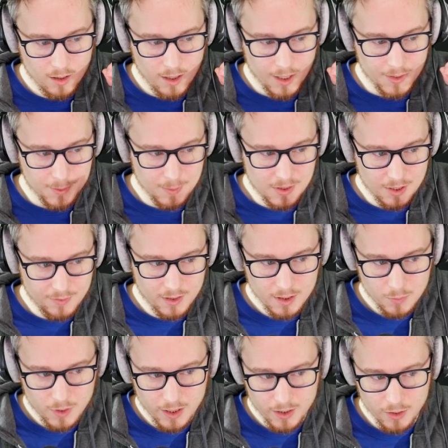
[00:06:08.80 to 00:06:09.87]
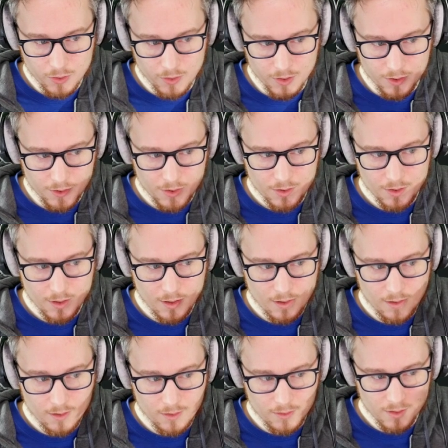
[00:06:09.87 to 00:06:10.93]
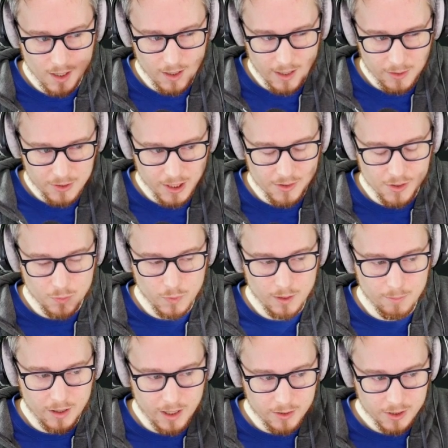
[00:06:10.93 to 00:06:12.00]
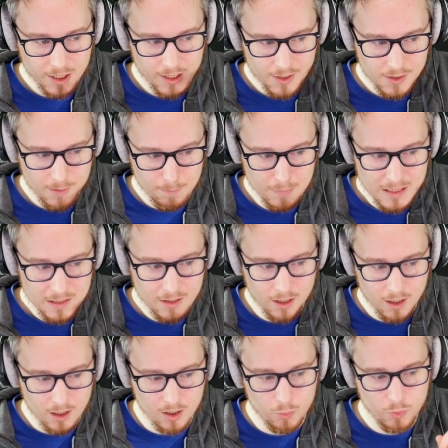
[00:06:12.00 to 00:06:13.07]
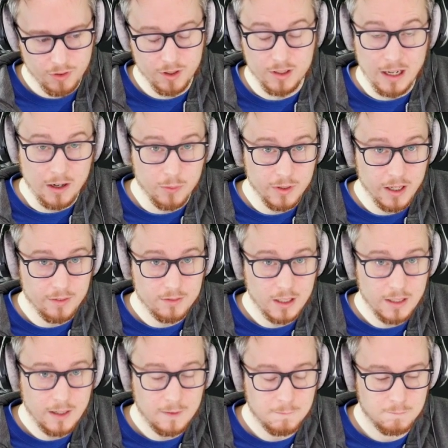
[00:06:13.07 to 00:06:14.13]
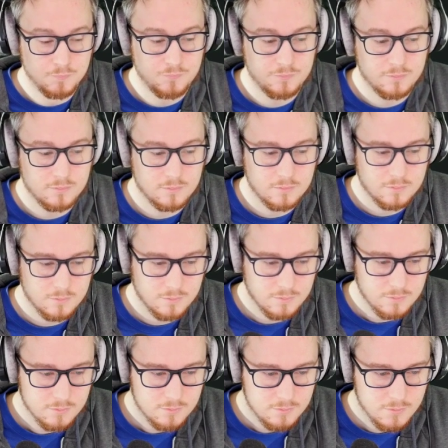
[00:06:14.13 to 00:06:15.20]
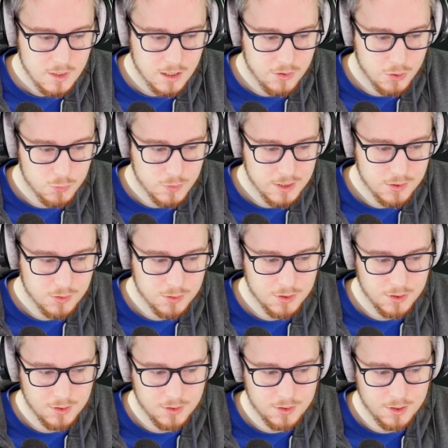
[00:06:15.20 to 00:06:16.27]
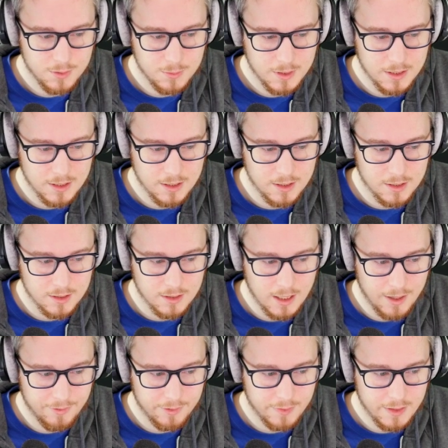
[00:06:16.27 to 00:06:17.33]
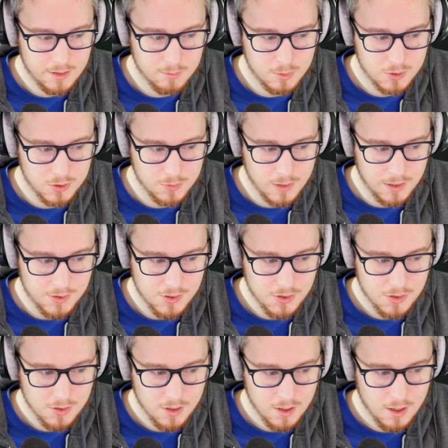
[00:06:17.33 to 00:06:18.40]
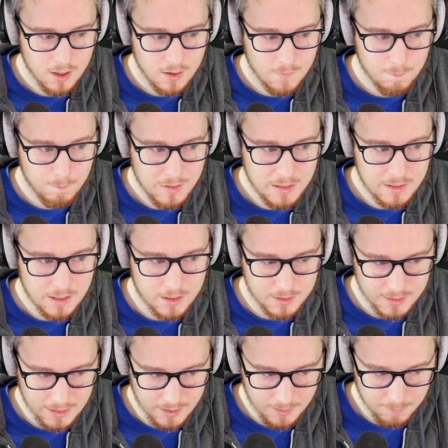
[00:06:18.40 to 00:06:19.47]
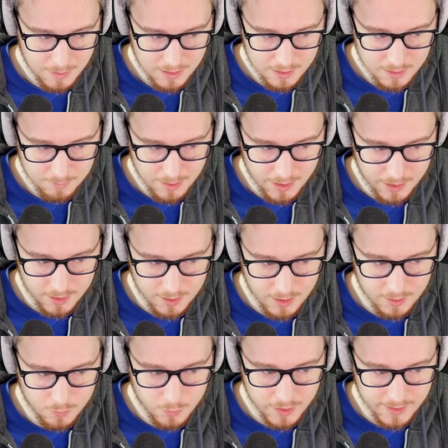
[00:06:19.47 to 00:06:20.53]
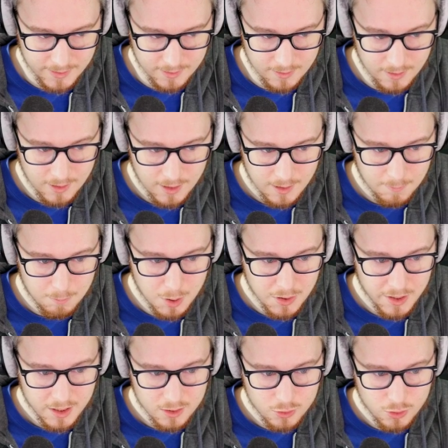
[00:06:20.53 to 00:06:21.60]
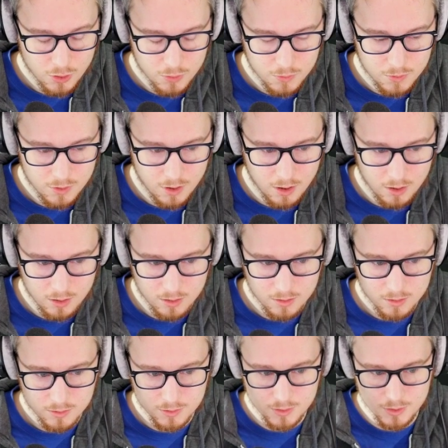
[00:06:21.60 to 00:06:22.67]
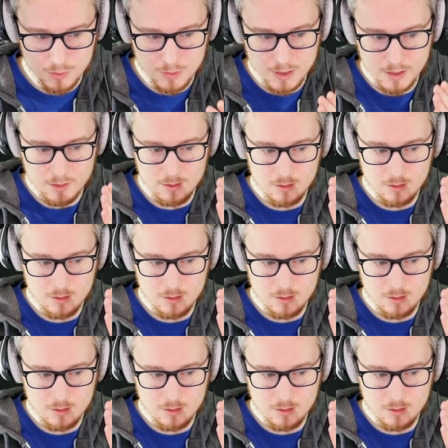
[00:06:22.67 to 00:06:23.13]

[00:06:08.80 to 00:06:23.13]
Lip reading: specifically what I know is not our chance to win, but our chance to beat the heart with the deck we have right now. The resources that we have available to us make our deck better and better at winning, but they don't all do it